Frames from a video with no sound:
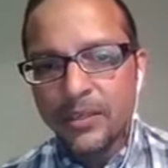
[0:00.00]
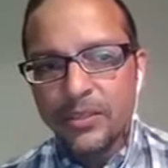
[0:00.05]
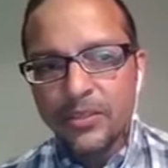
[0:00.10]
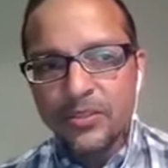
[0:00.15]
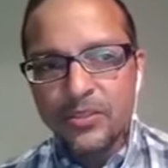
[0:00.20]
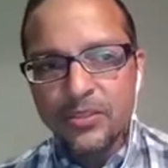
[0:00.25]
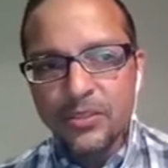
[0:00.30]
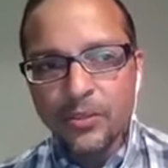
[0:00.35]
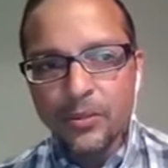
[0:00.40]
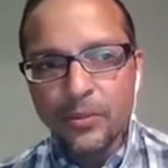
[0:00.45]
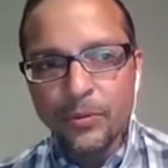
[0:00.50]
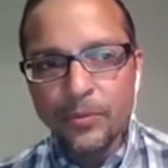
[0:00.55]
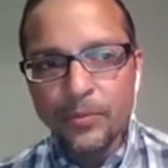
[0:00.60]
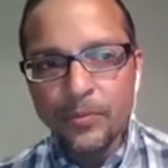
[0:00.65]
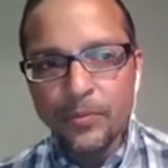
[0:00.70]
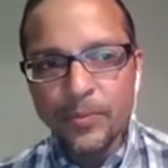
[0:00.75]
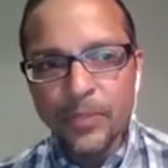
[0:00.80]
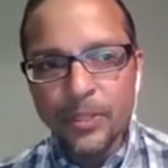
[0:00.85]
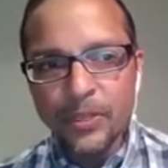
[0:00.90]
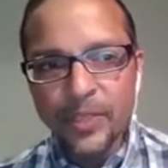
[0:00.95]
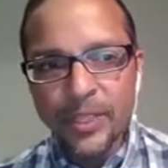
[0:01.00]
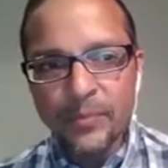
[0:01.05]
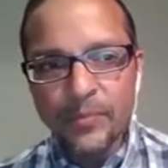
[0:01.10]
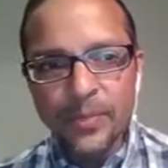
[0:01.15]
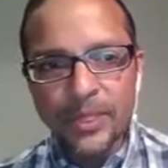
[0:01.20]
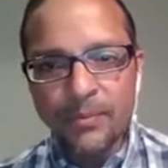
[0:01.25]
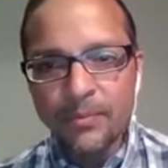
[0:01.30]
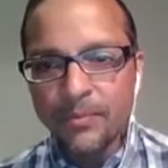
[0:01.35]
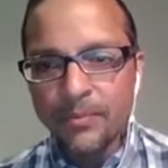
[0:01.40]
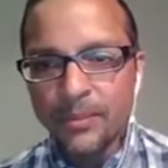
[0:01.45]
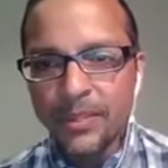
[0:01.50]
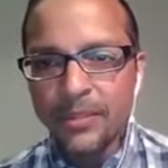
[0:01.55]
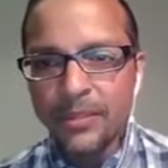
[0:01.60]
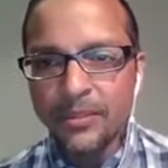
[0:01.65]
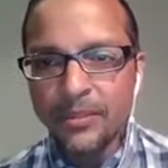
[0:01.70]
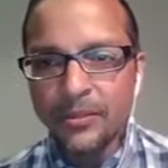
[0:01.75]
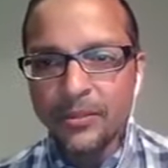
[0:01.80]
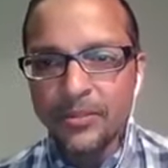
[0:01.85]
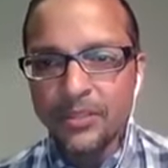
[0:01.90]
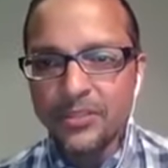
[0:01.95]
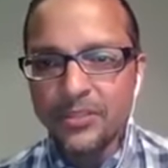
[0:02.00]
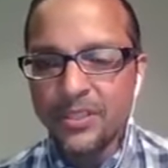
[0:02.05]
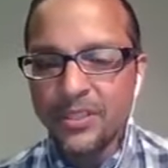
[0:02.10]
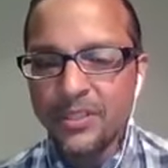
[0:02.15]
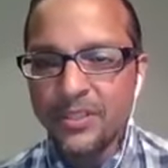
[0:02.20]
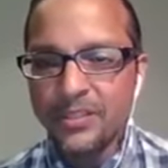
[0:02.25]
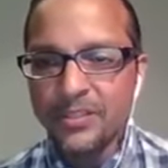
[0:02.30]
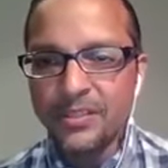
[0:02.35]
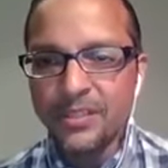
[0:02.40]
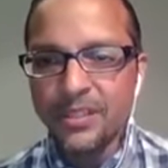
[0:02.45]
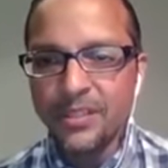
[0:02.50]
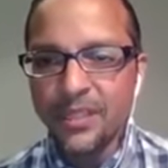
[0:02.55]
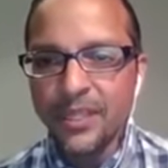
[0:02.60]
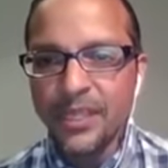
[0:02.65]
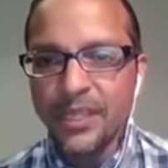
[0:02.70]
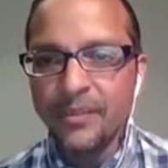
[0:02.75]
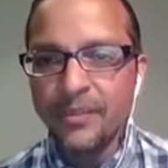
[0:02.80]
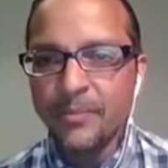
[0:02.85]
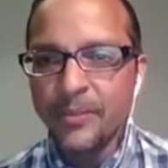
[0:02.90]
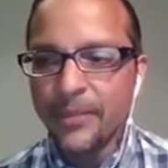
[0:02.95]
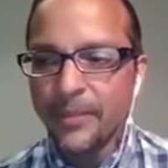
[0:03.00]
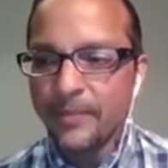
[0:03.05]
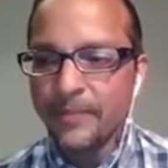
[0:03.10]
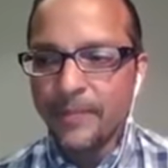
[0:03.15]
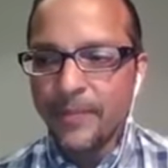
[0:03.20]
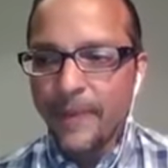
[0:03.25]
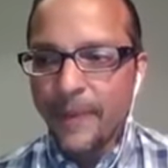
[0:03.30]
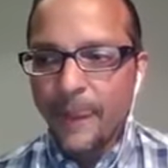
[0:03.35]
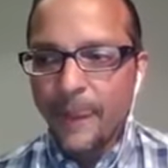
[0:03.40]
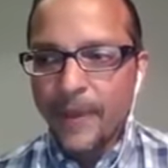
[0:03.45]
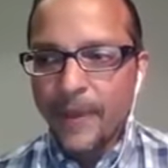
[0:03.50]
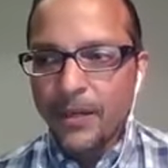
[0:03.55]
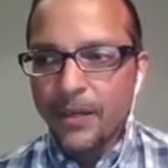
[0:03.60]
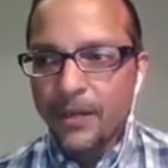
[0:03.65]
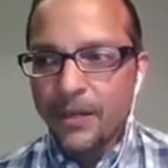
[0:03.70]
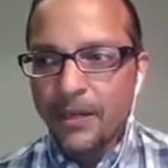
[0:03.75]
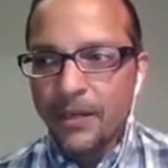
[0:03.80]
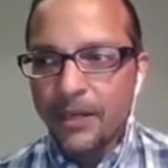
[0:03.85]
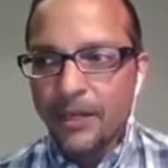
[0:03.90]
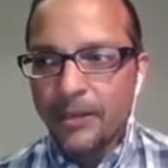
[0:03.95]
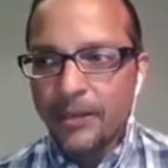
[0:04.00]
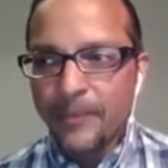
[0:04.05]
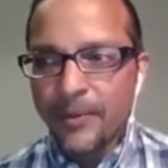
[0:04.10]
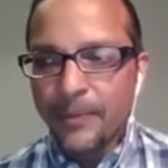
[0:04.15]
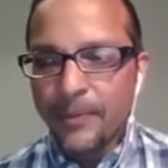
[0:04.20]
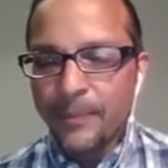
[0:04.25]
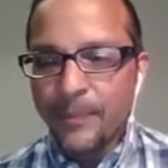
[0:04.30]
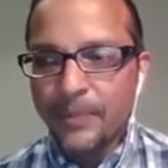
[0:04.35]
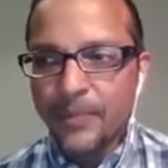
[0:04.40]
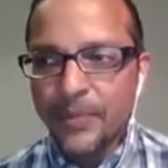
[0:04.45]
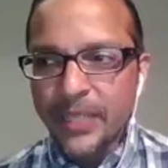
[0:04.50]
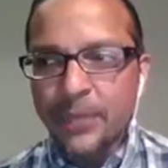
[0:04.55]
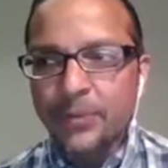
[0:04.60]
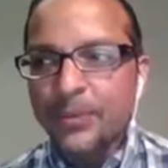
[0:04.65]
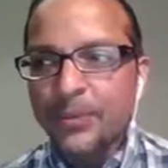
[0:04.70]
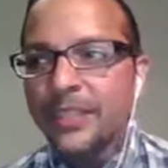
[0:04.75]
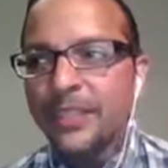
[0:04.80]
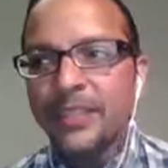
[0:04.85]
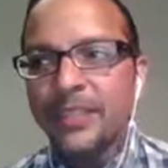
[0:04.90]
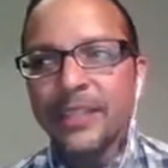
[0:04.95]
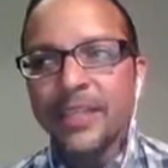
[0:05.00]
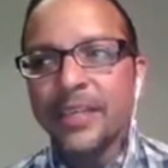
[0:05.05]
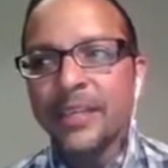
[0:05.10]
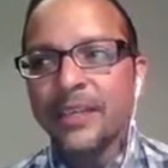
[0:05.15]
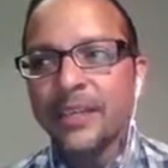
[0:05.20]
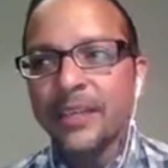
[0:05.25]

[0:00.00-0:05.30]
So, that's probably, just in his DNA, but, I really I